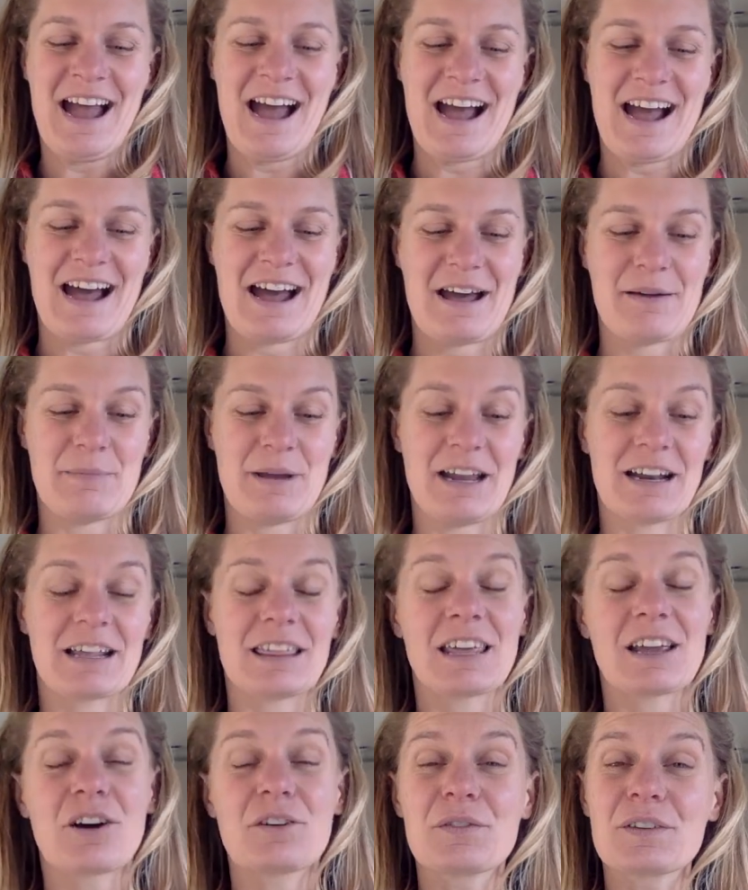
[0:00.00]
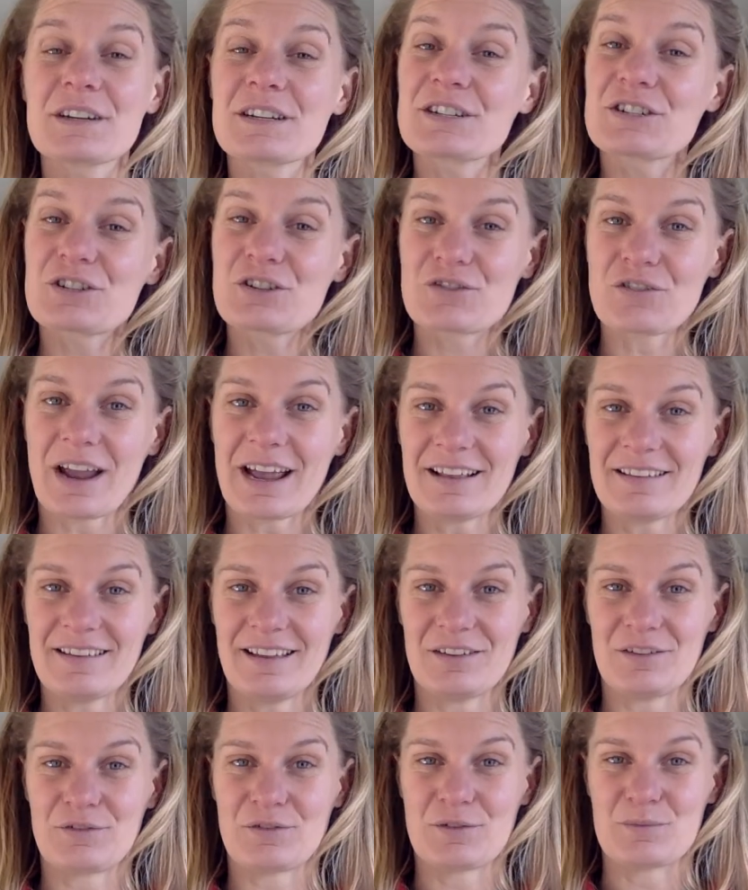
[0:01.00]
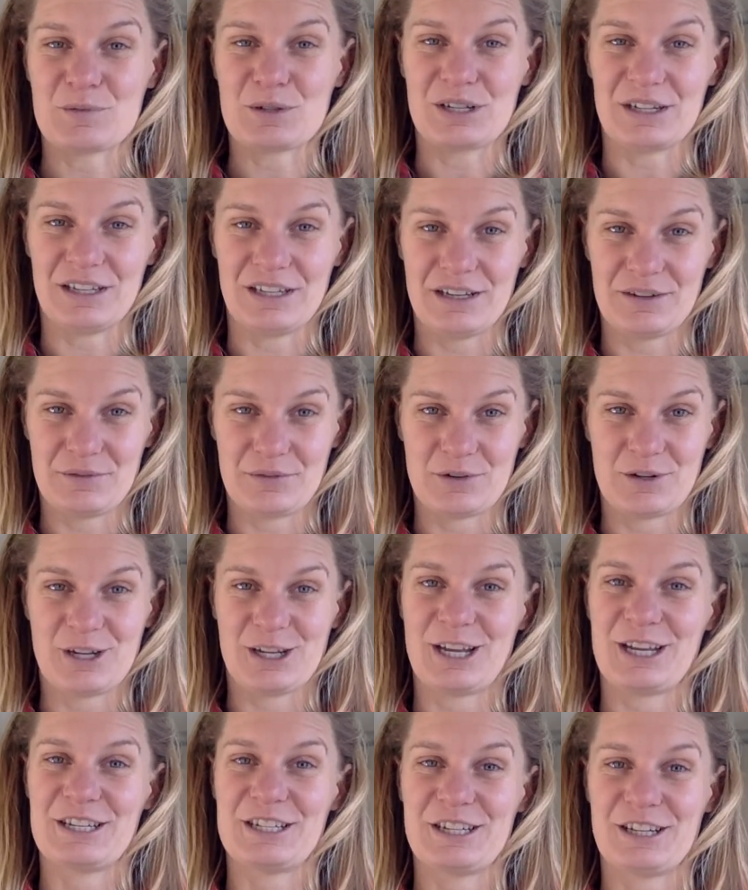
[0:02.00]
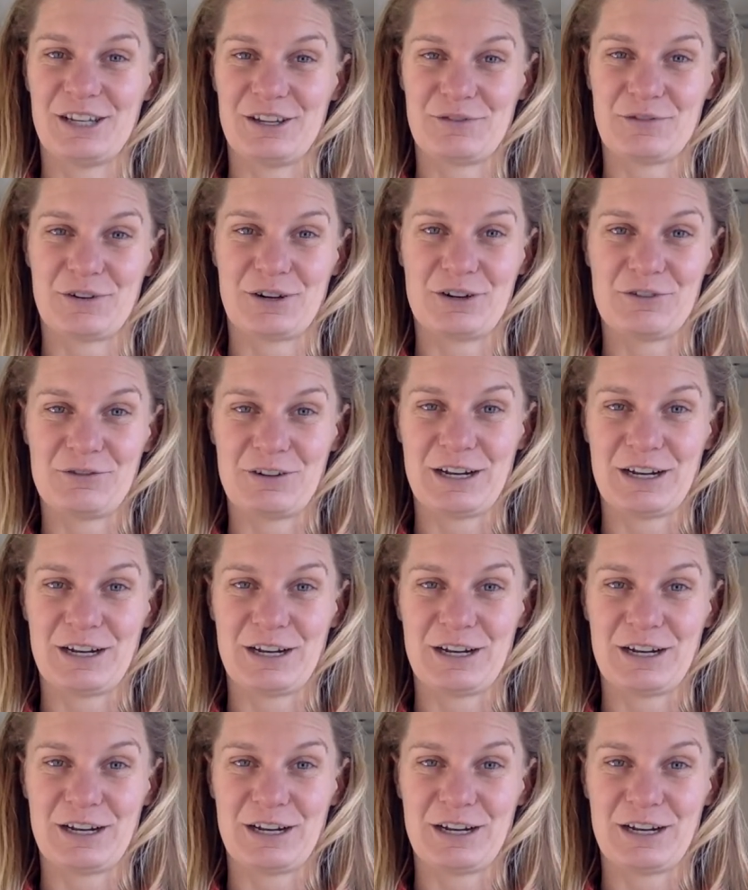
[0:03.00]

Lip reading: And I think often it distracts us from delivering and delivering